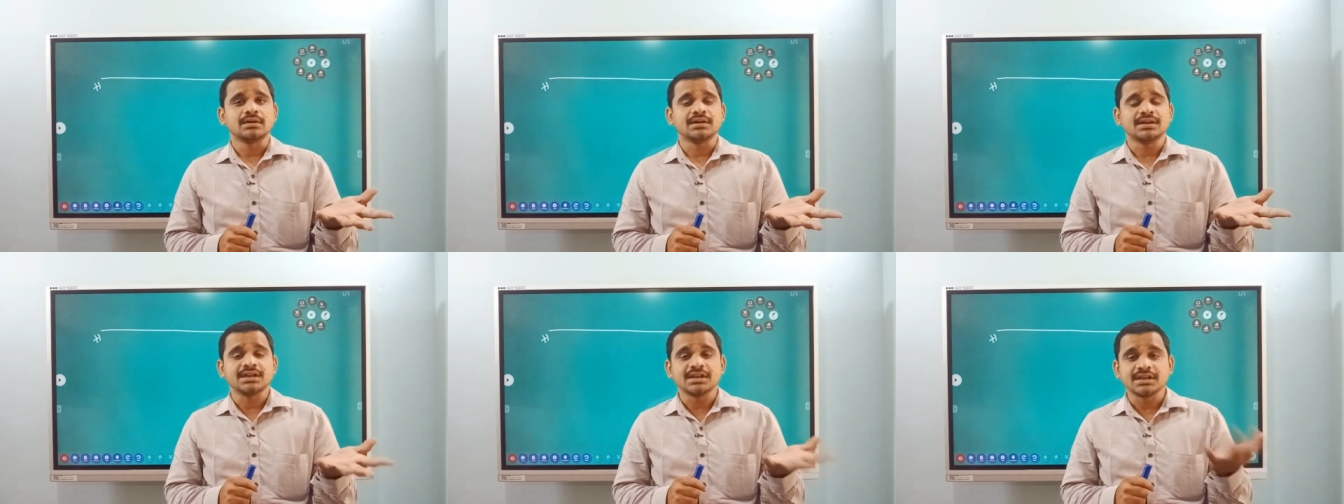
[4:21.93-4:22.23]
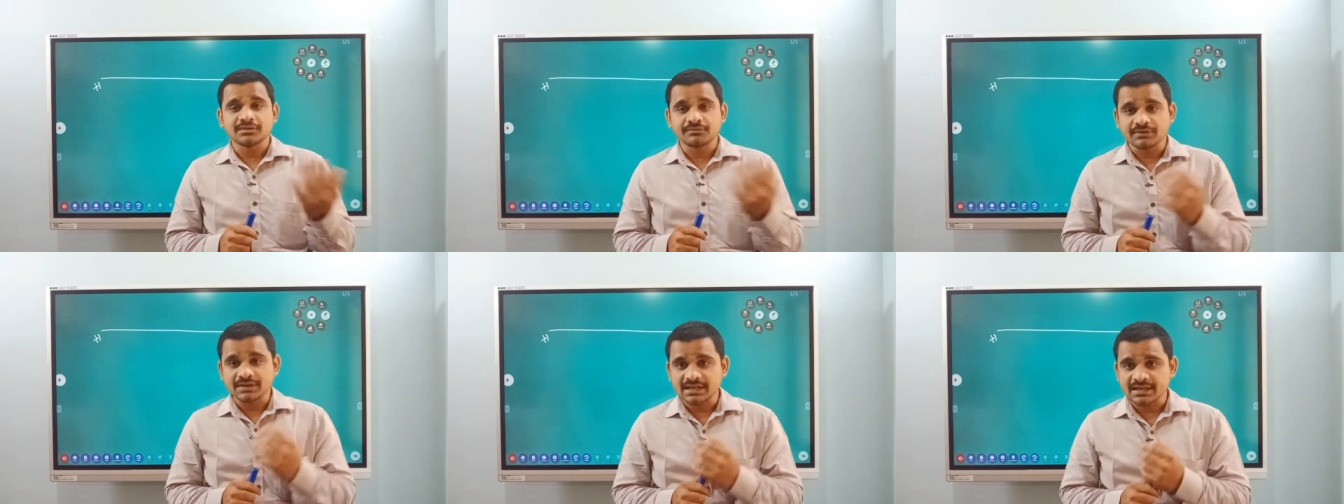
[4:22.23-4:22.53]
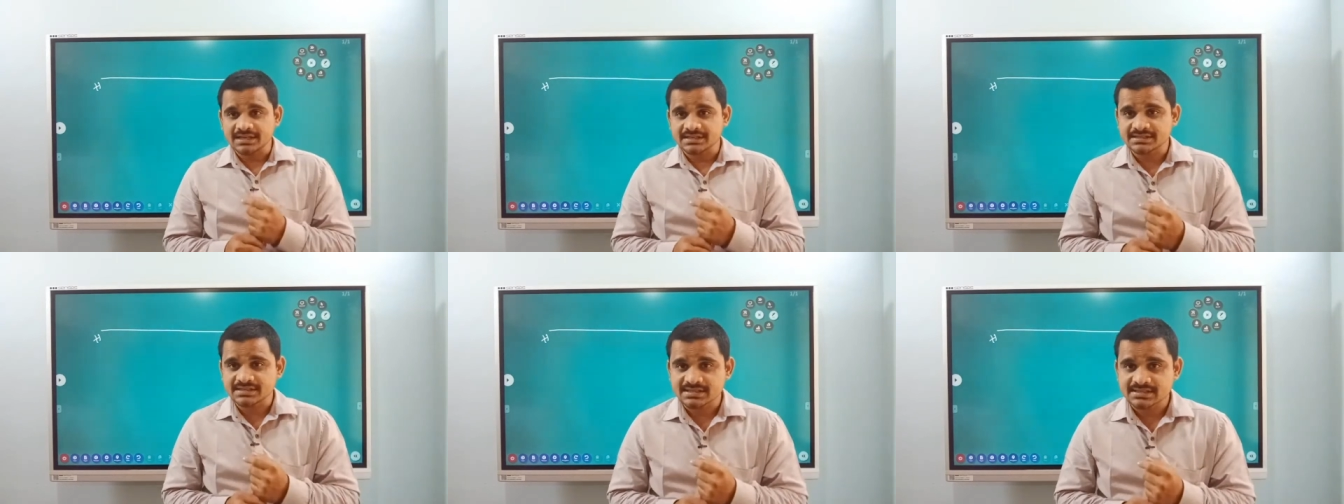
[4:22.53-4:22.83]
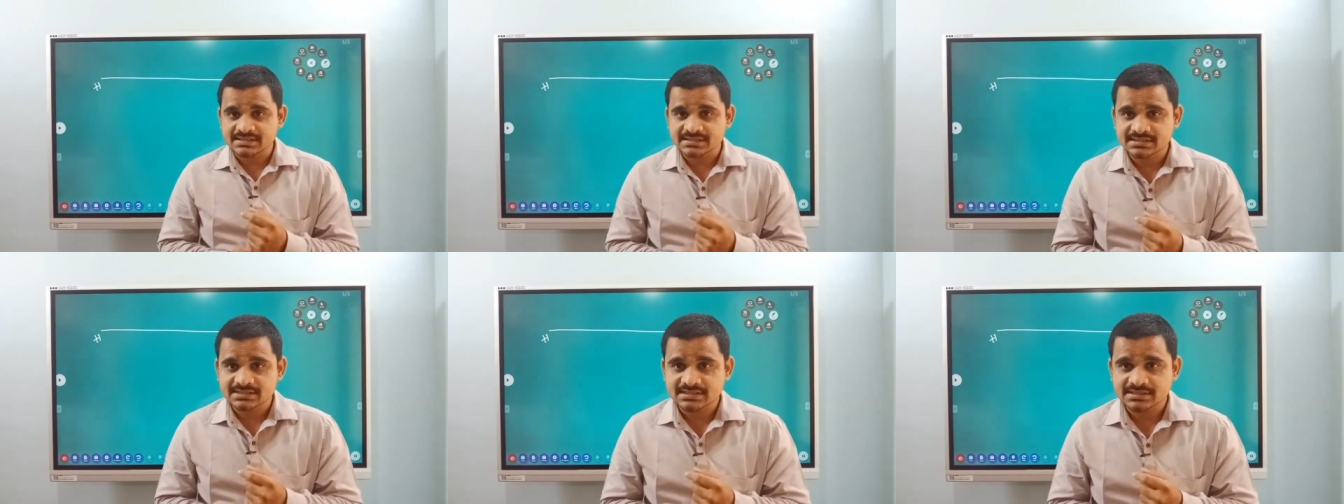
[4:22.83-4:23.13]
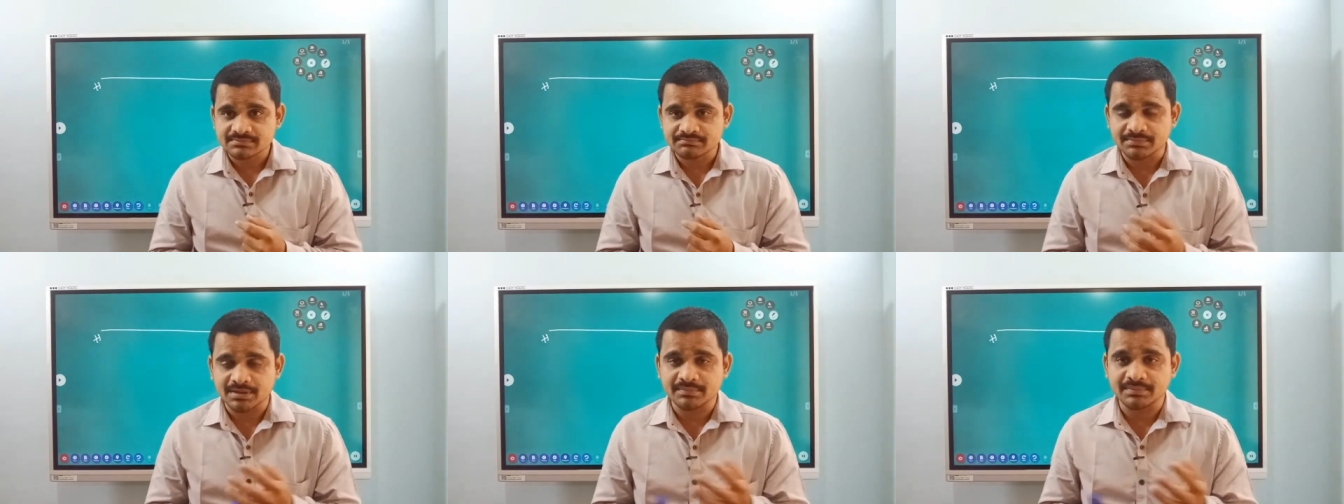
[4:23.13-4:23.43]
in a
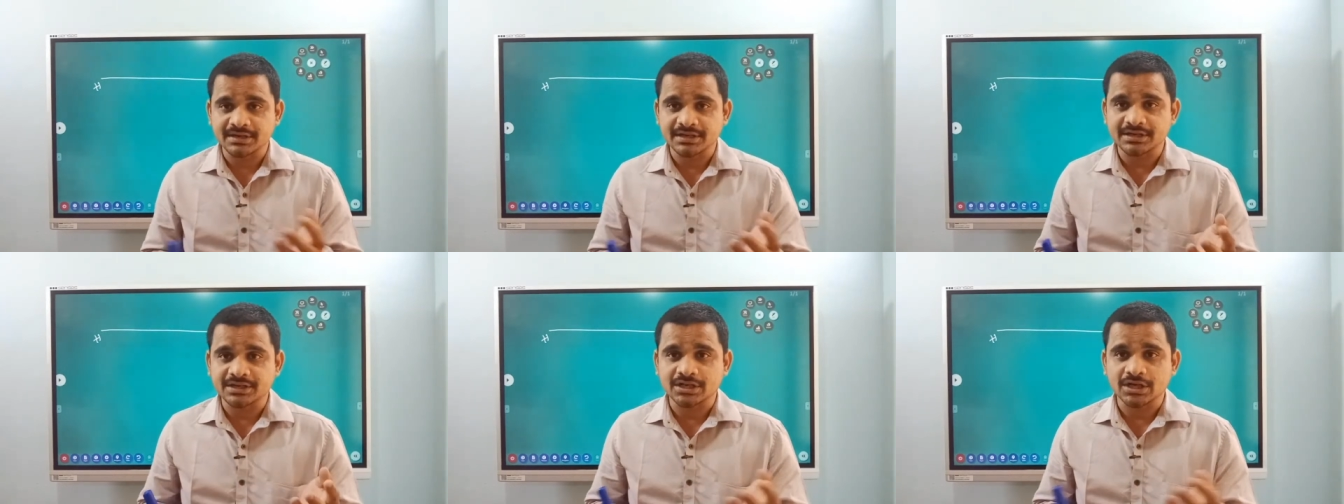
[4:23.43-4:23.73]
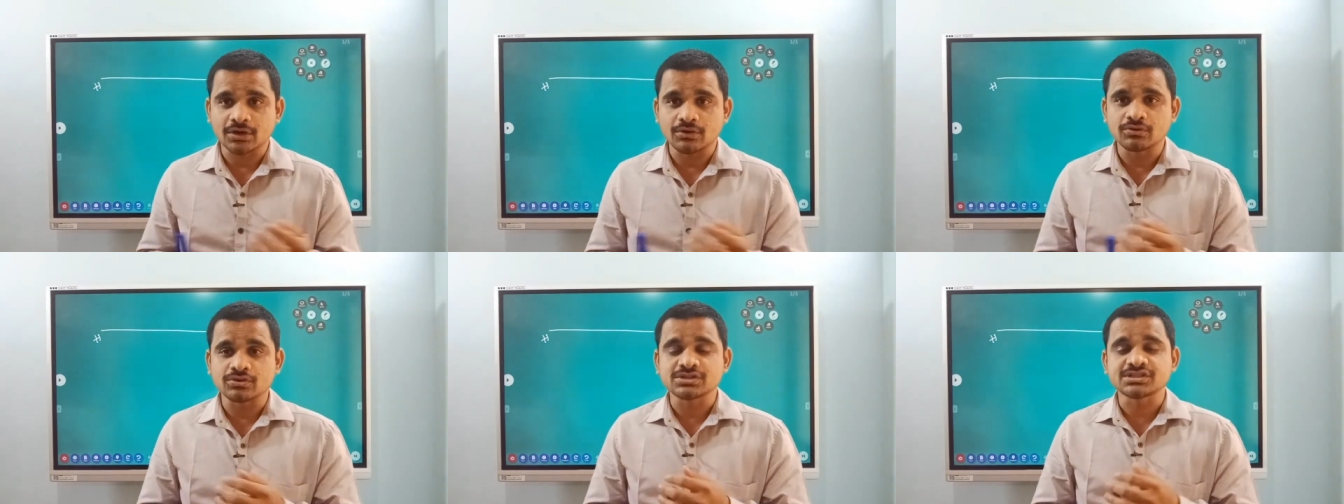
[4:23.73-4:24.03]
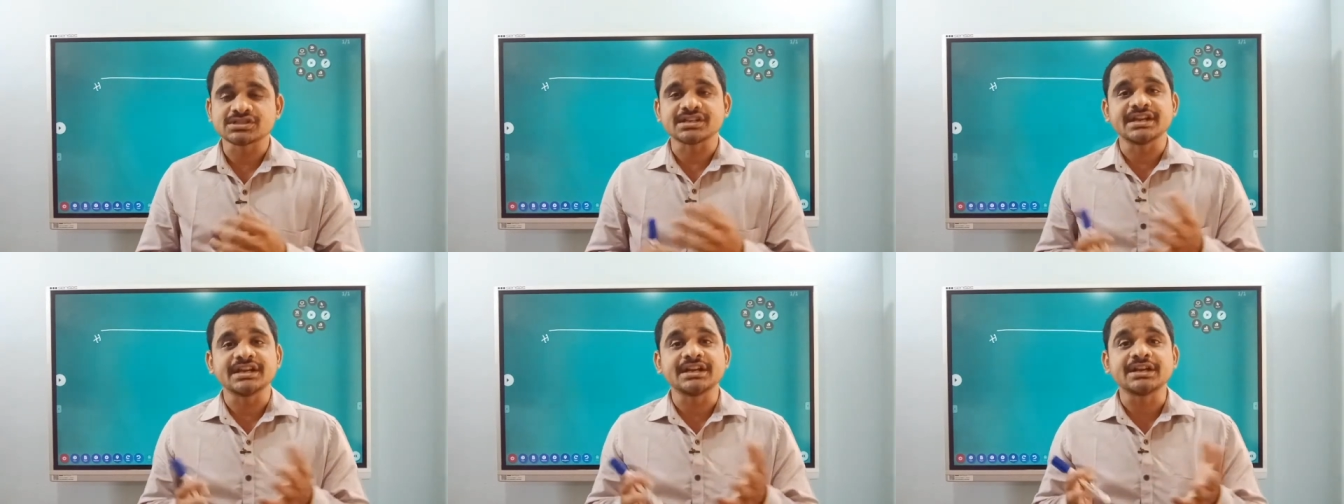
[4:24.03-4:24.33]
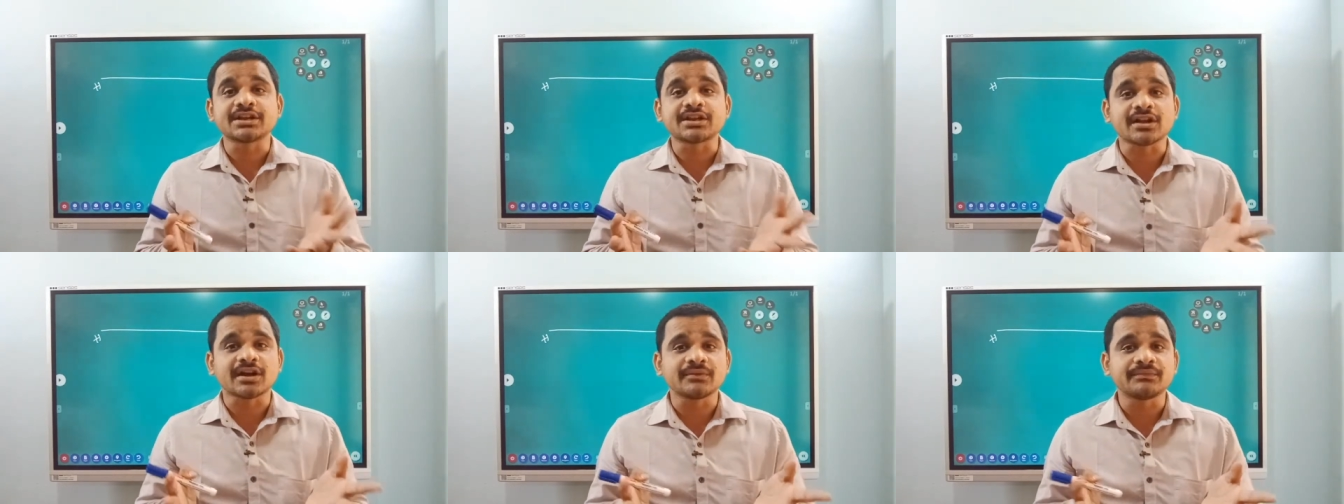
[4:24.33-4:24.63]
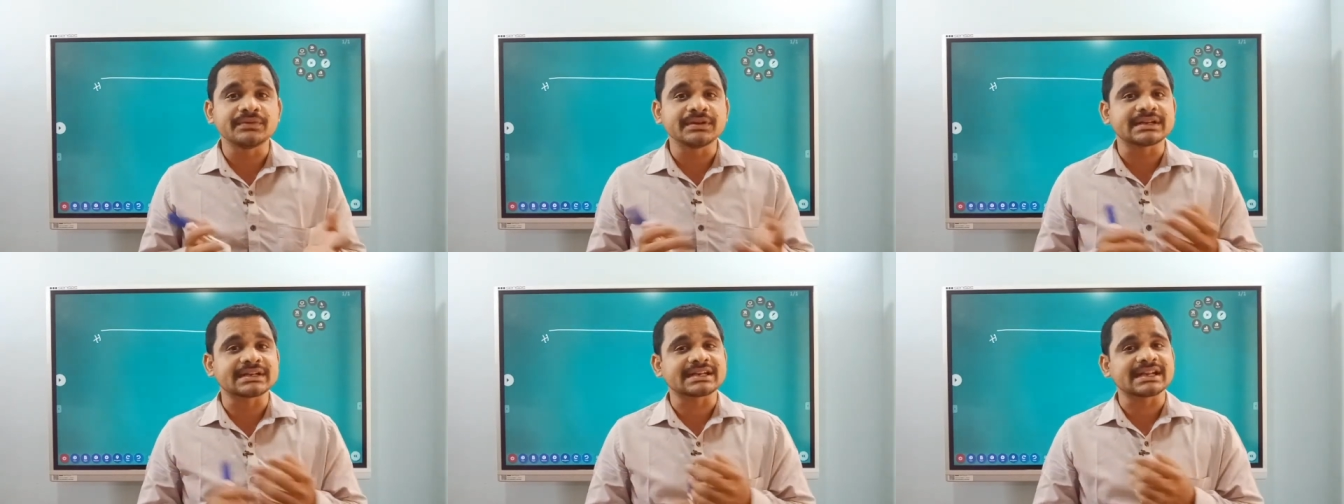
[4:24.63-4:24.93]
villages, maybe in towns, in
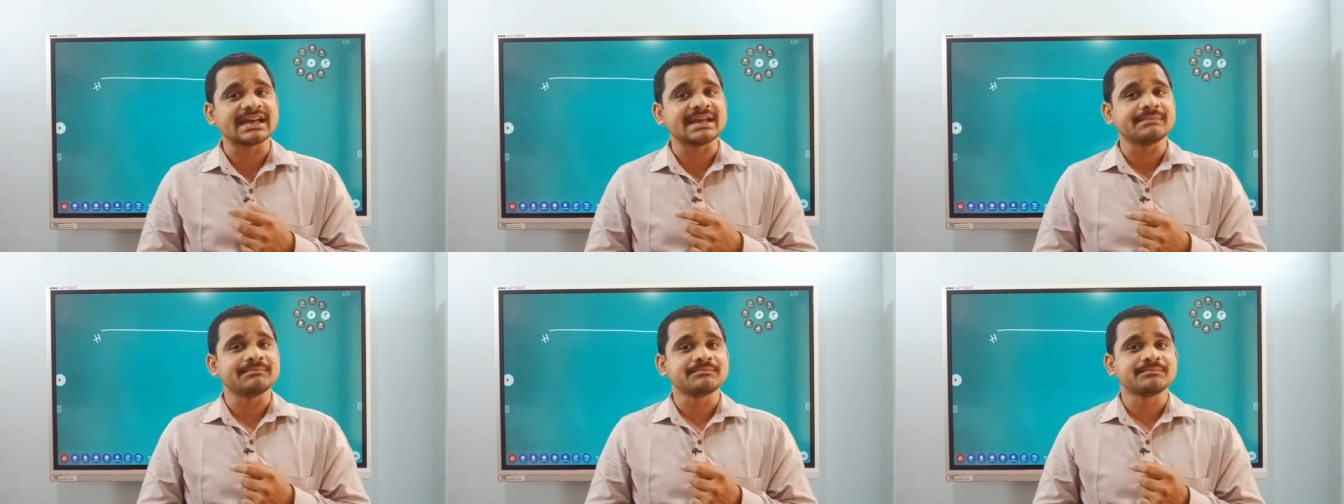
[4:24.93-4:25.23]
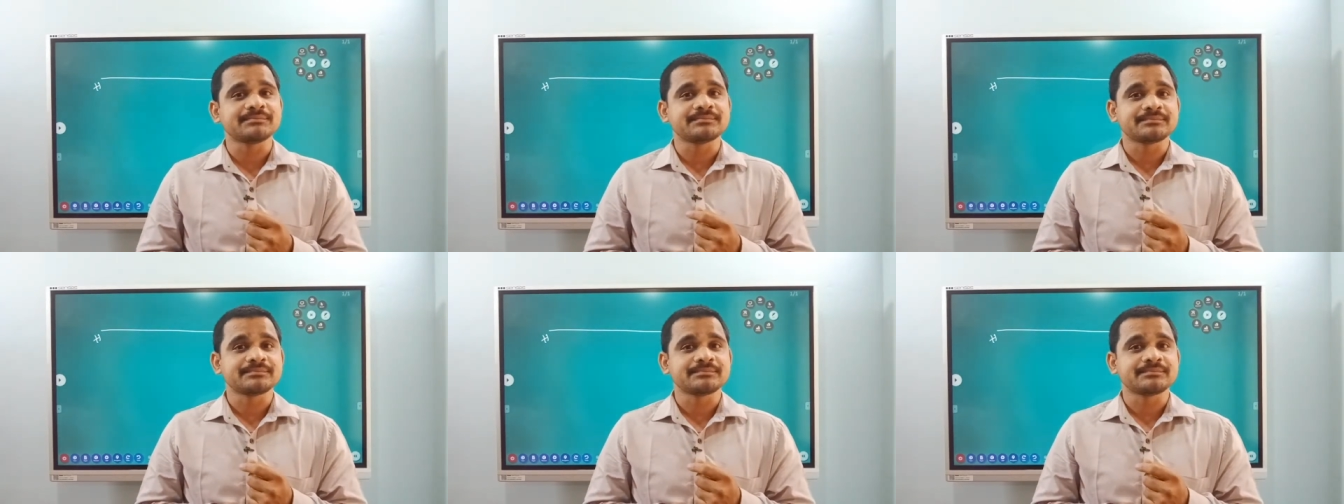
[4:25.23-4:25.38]
traffic time.